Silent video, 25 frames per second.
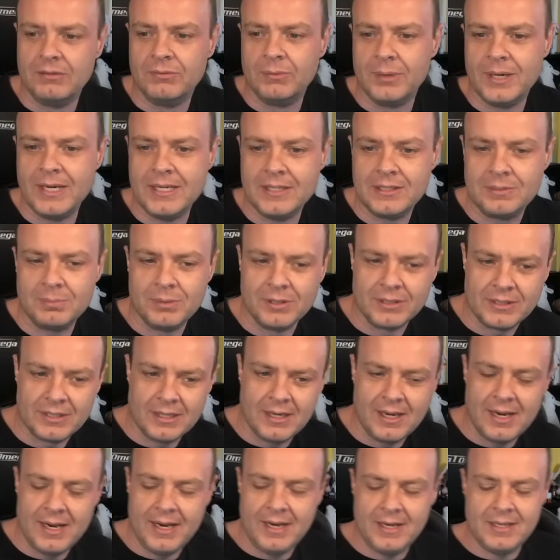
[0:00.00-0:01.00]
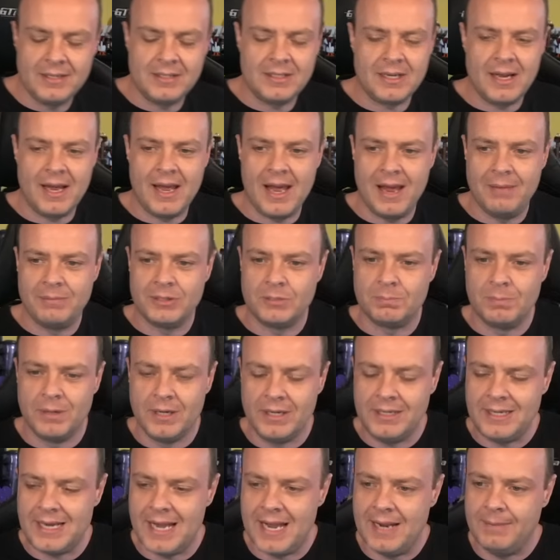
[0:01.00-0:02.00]
of ways. But it is Emma's
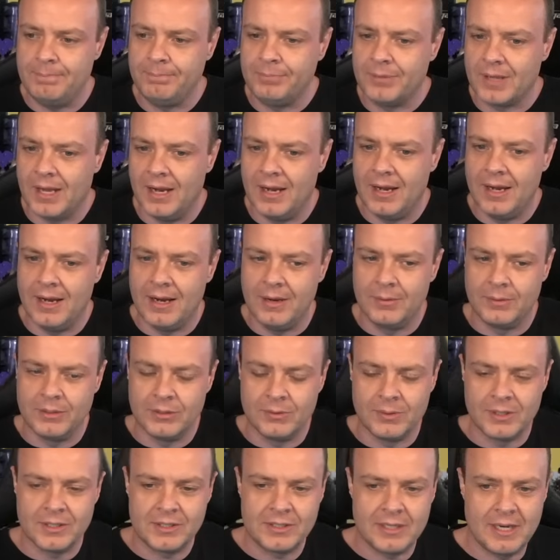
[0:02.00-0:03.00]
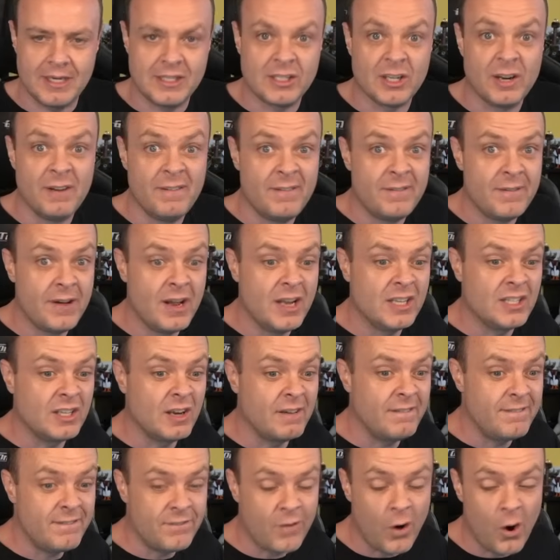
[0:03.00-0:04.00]
birthday. I will do what I say. It's
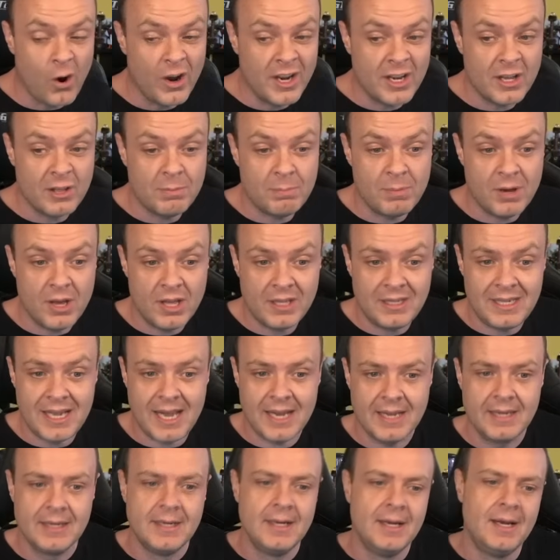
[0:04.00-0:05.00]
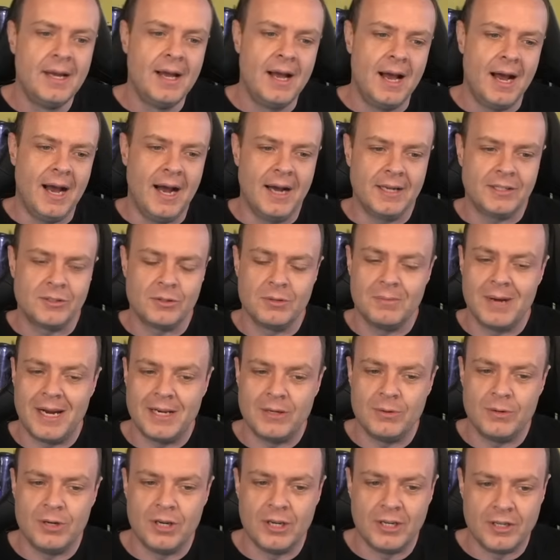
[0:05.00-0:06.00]
her 40th birthday. So we might
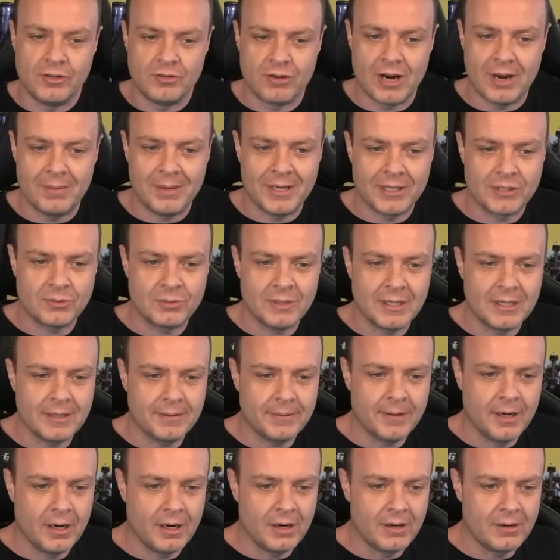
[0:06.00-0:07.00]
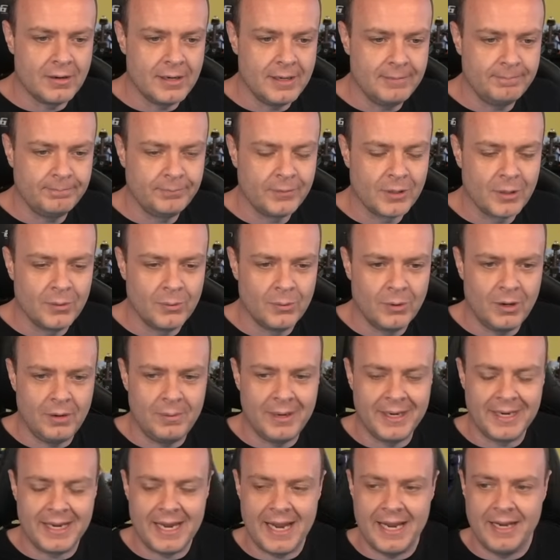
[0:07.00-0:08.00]
do an early drama next week. All right. What am
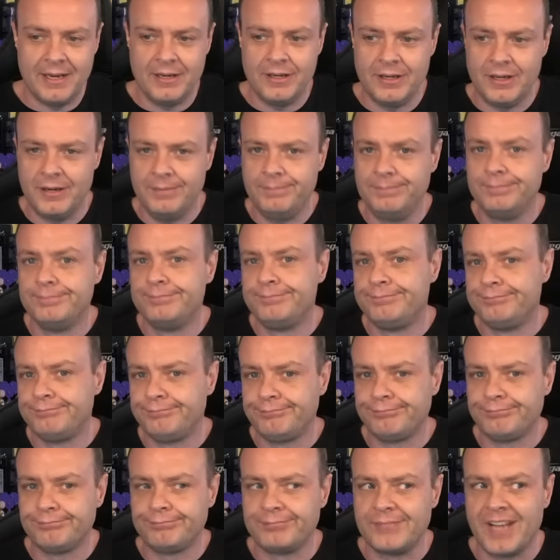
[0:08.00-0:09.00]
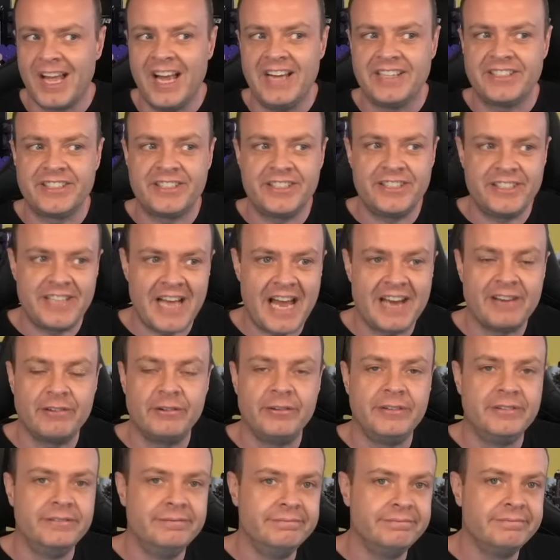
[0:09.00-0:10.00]
I getting her? A
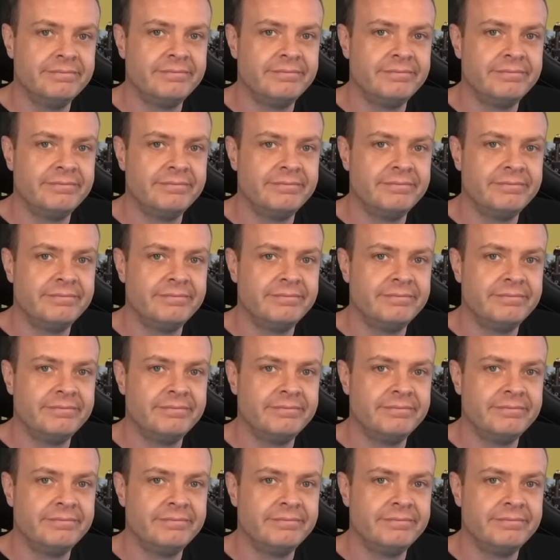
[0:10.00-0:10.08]
saddle.